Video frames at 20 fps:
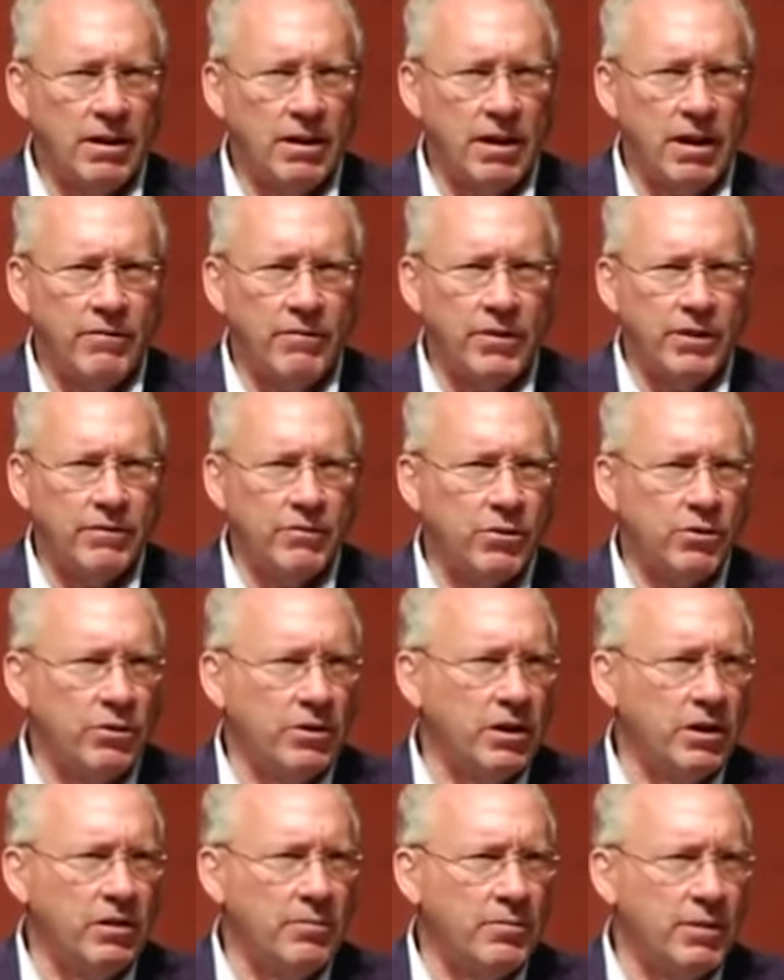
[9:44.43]
I've never
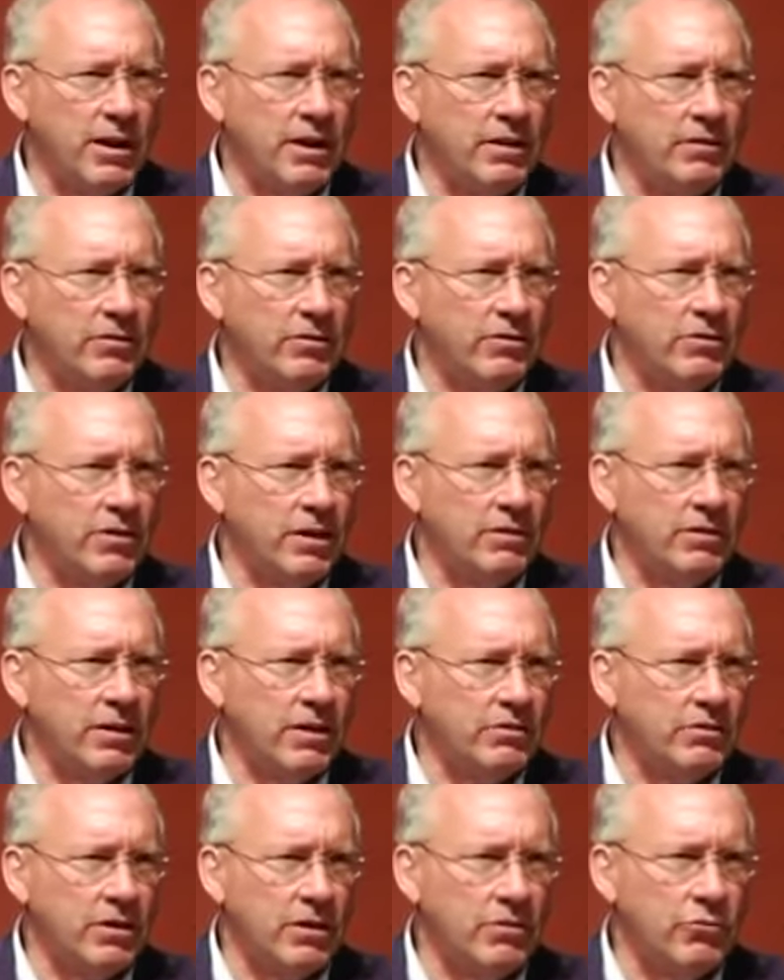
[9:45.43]
heard anybody suggest
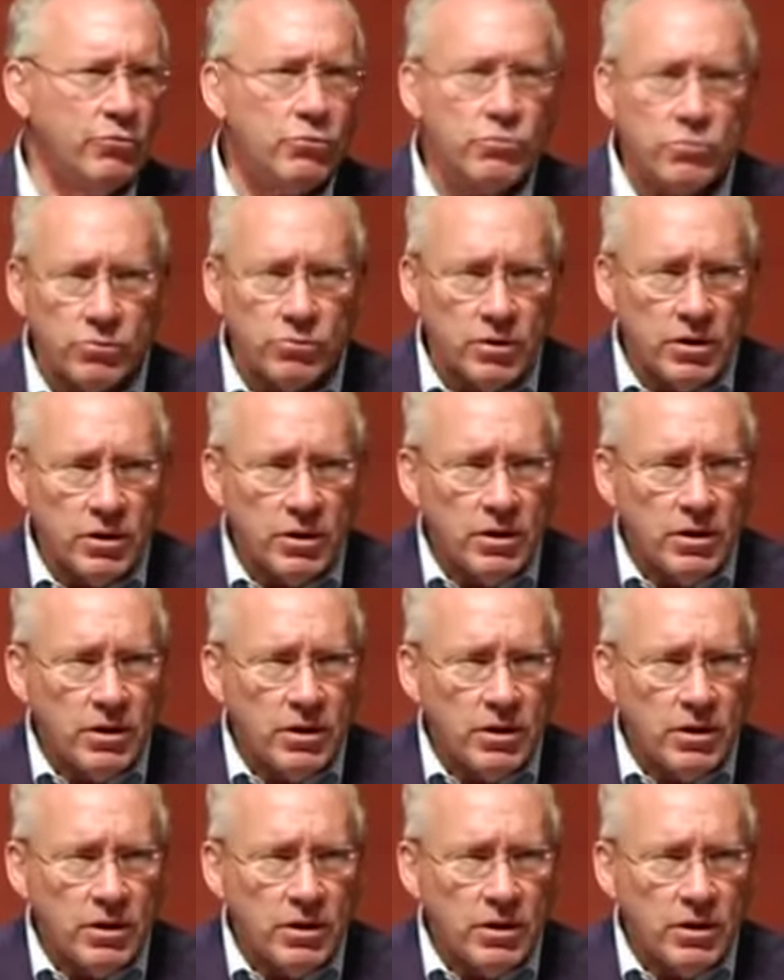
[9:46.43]
that's not true.